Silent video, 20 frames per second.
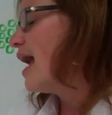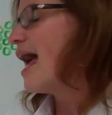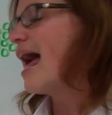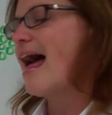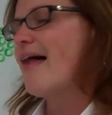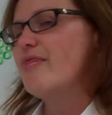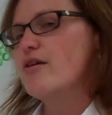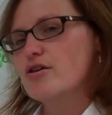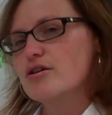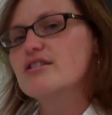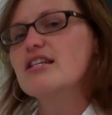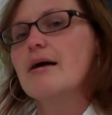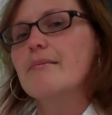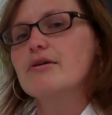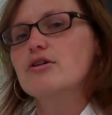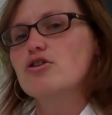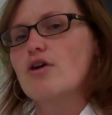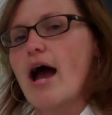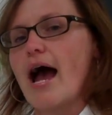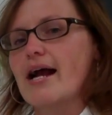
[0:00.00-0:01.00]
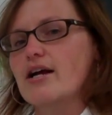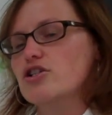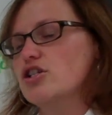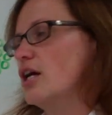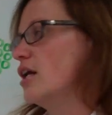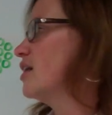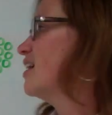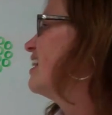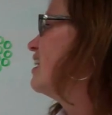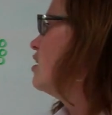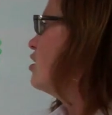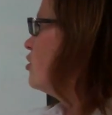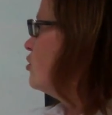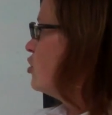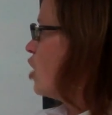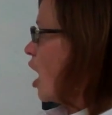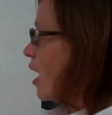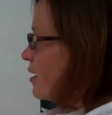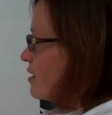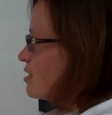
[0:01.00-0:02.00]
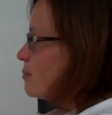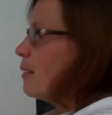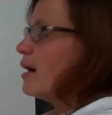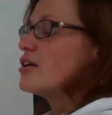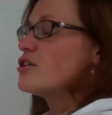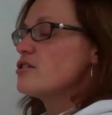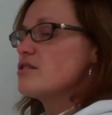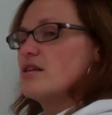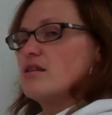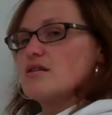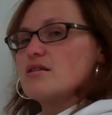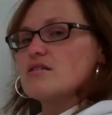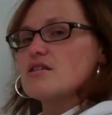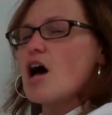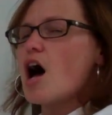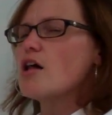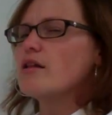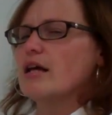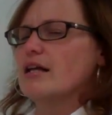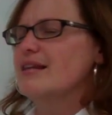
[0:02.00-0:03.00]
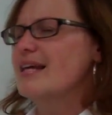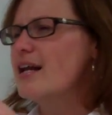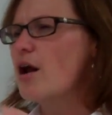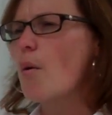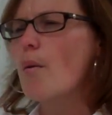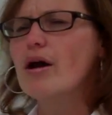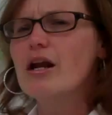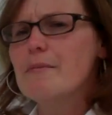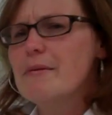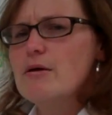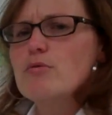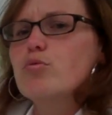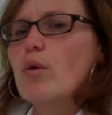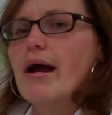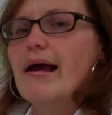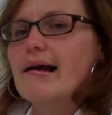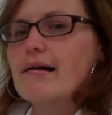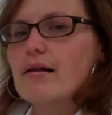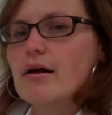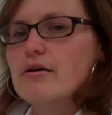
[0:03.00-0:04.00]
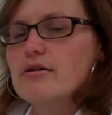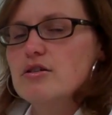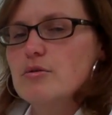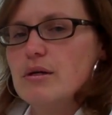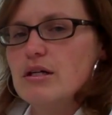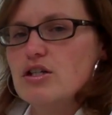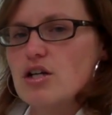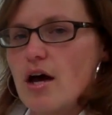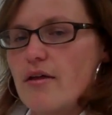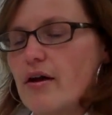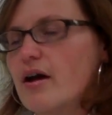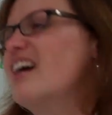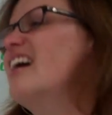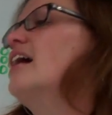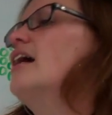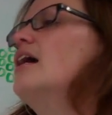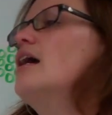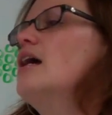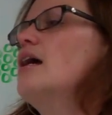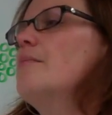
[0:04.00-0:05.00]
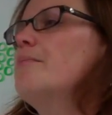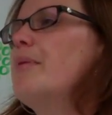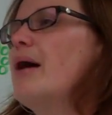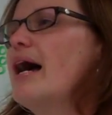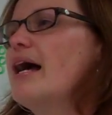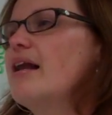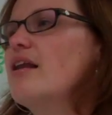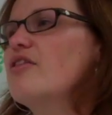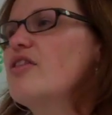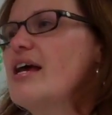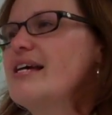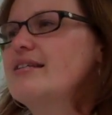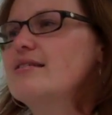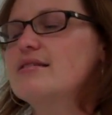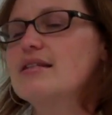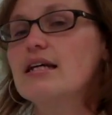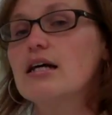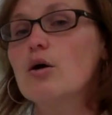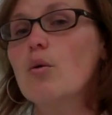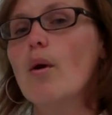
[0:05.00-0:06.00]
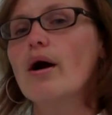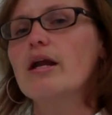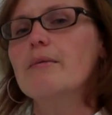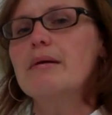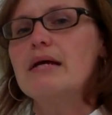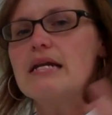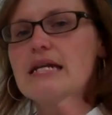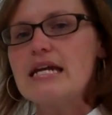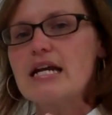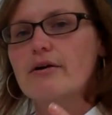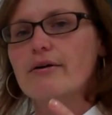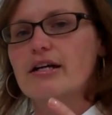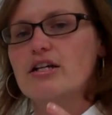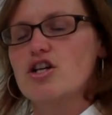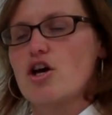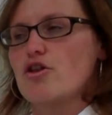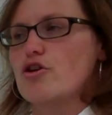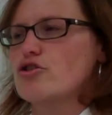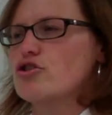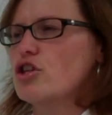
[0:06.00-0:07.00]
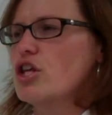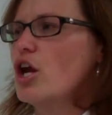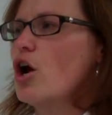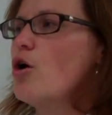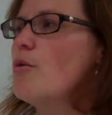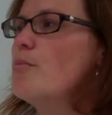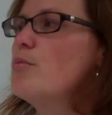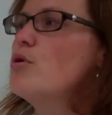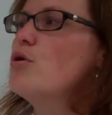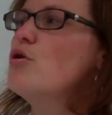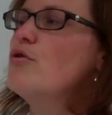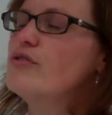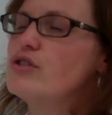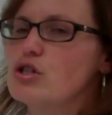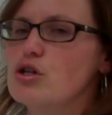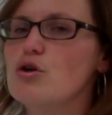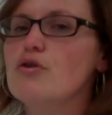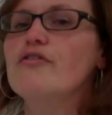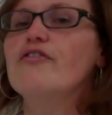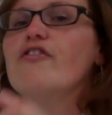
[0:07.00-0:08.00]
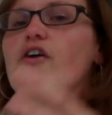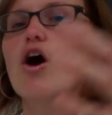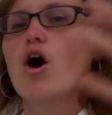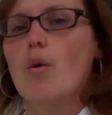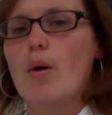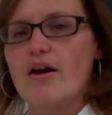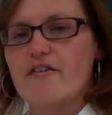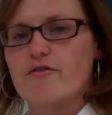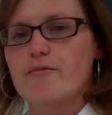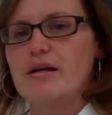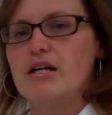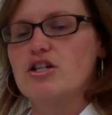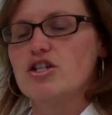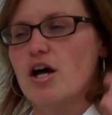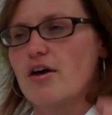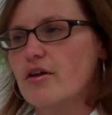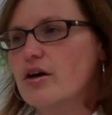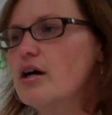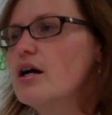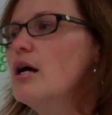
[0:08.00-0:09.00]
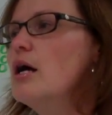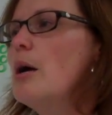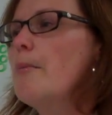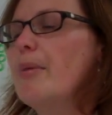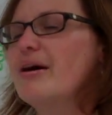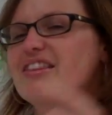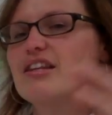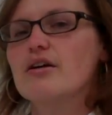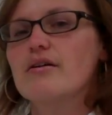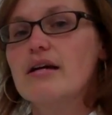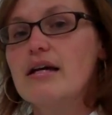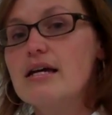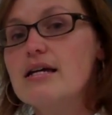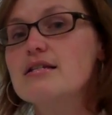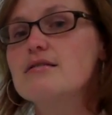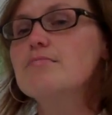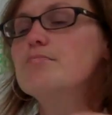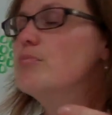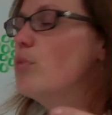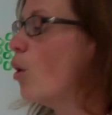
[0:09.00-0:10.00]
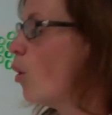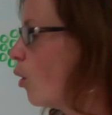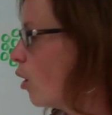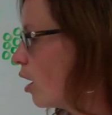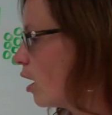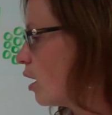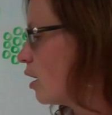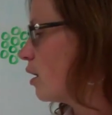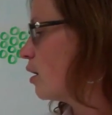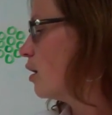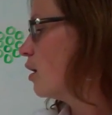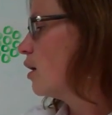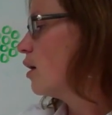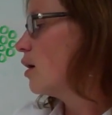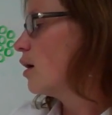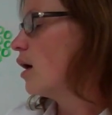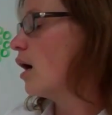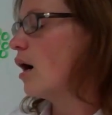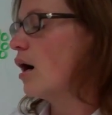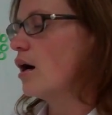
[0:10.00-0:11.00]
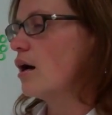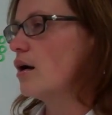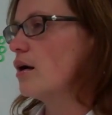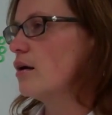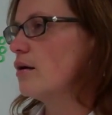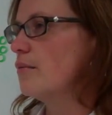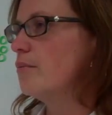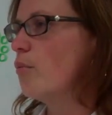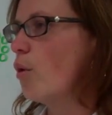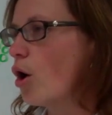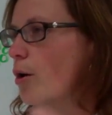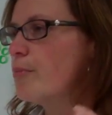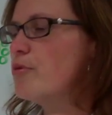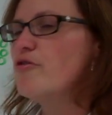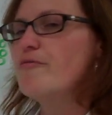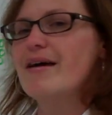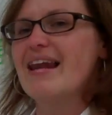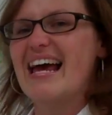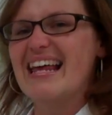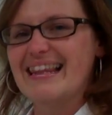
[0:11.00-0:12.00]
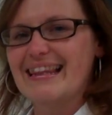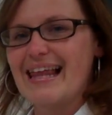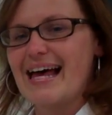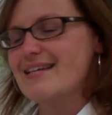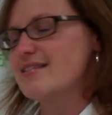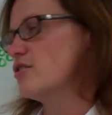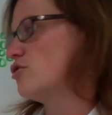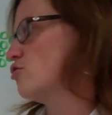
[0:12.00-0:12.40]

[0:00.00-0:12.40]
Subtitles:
and there's some attraction. Not as much as in the solid. They don't want to be right close to each other, but they still want to be near each other, so they don't move too far away from each other, but there is more movement and less